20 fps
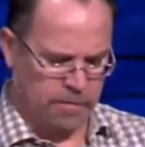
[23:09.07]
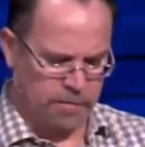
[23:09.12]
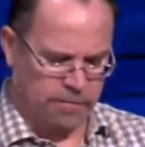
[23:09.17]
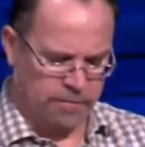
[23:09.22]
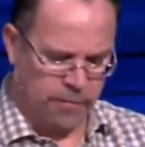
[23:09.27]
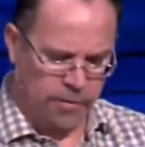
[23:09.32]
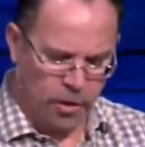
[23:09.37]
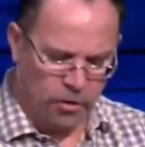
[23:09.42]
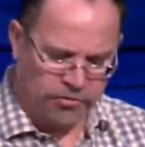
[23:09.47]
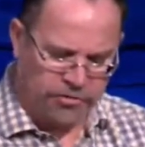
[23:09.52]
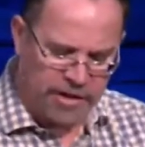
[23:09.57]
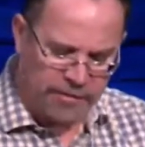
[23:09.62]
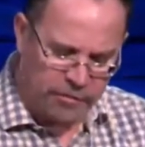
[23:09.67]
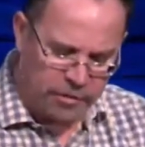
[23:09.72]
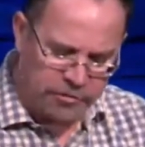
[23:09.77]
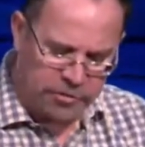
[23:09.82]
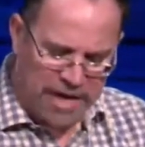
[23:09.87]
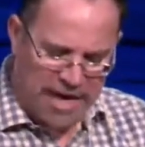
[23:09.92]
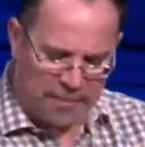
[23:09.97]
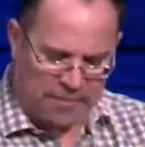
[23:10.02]
For those never
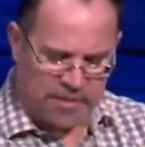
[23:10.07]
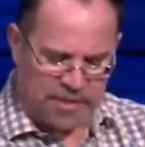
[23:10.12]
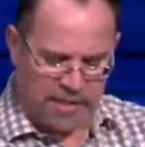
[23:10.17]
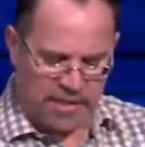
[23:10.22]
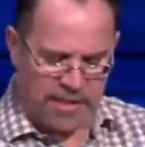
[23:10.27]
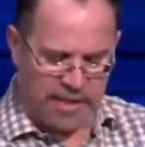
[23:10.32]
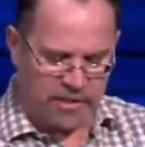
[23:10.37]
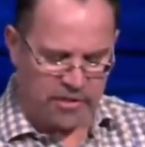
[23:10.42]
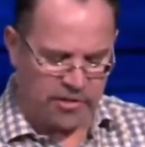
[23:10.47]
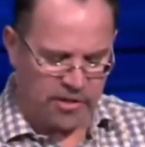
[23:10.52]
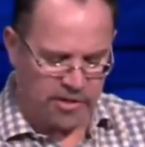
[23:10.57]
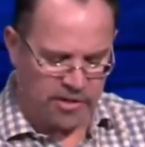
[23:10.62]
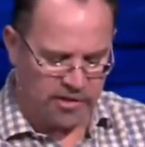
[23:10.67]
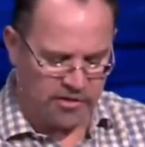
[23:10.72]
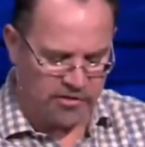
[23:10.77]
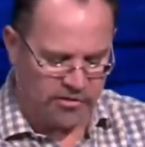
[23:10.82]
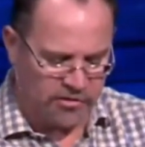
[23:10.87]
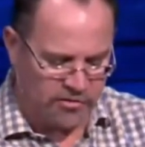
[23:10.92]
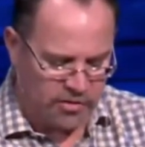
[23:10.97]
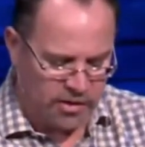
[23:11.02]
trapped in addiction,
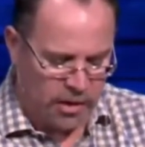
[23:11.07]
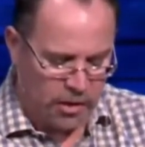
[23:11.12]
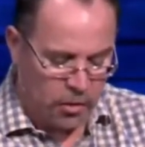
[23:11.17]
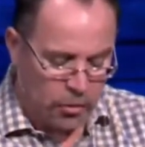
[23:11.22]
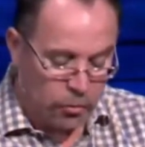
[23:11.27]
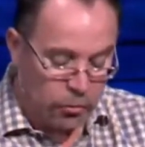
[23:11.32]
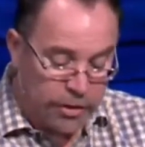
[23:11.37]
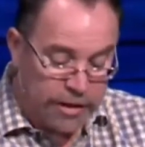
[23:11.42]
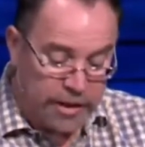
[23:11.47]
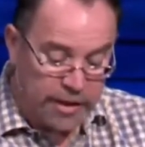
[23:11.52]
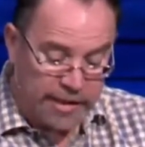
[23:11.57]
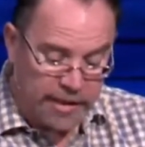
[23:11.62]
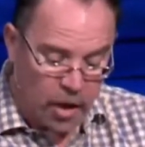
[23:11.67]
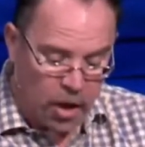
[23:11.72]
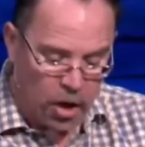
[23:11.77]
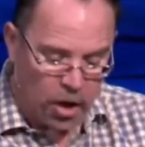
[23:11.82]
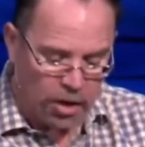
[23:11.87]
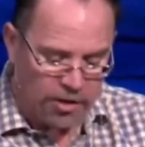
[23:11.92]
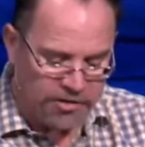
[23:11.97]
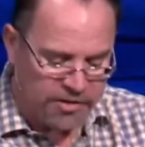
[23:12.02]
this is really
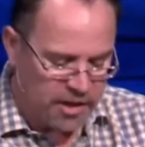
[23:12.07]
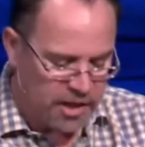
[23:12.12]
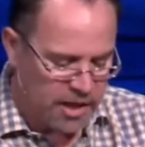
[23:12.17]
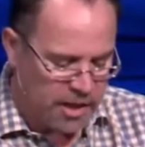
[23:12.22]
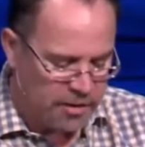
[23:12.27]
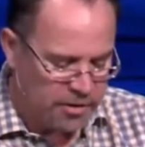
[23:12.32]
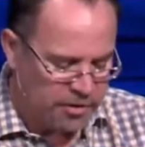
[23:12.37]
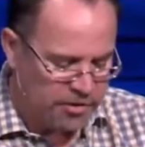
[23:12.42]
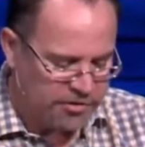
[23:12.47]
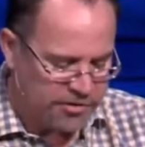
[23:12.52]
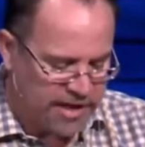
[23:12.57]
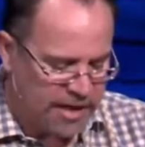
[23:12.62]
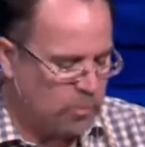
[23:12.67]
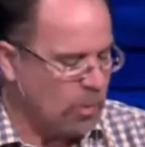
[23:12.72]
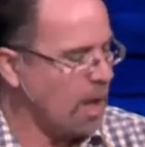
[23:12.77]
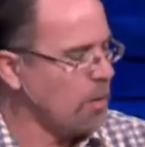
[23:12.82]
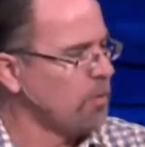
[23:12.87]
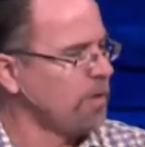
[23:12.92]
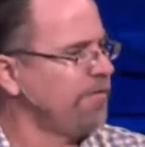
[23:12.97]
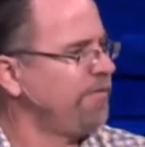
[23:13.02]
hard to understand.
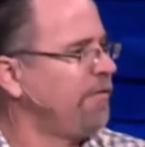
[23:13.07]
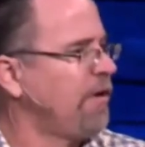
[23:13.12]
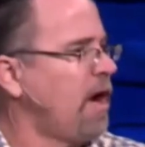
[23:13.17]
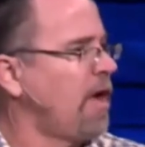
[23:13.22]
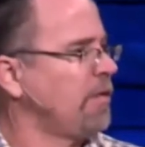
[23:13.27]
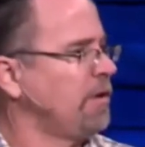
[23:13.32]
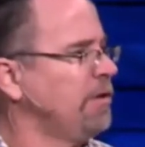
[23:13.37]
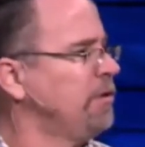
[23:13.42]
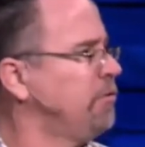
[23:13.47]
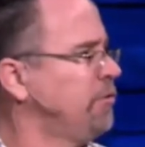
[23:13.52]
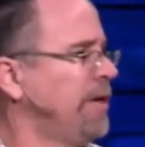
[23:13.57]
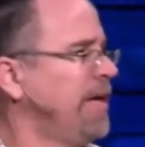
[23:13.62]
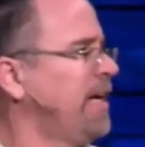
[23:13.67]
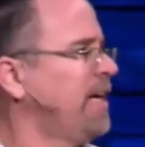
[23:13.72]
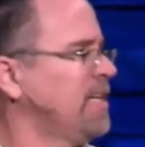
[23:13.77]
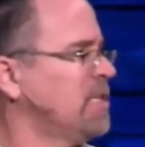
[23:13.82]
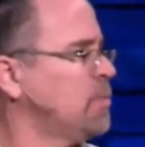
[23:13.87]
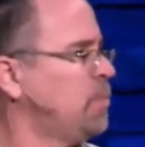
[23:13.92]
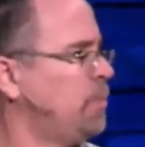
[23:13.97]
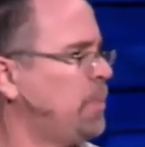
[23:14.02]
Why would a father drink
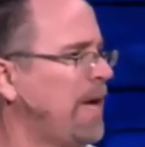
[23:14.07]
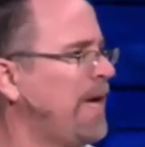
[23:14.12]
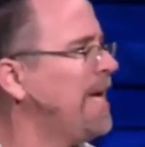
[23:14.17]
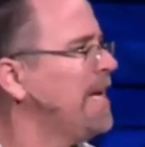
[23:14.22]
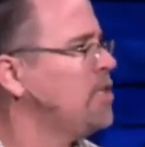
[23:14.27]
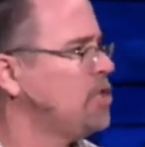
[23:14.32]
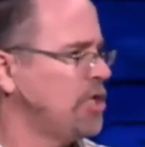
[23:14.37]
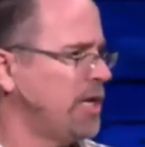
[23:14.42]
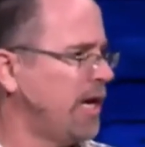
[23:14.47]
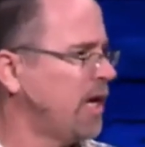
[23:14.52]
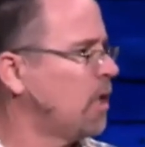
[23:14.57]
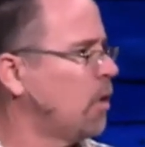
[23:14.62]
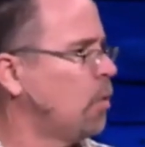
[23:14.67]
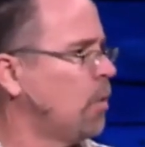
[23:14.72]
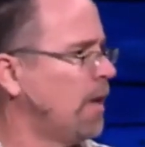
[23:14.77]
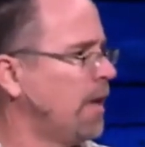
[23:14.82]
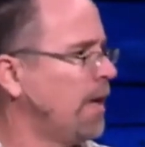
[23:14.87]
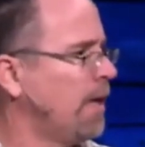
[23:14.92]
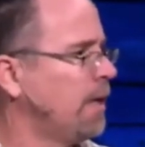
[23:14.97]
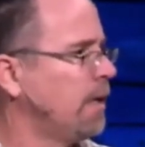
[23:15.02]
his paycheck
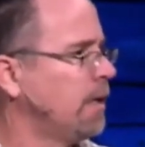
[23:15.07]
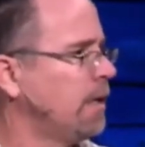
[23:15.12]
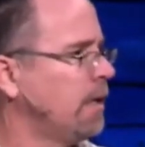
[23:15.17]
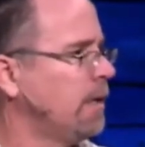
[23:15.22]
away?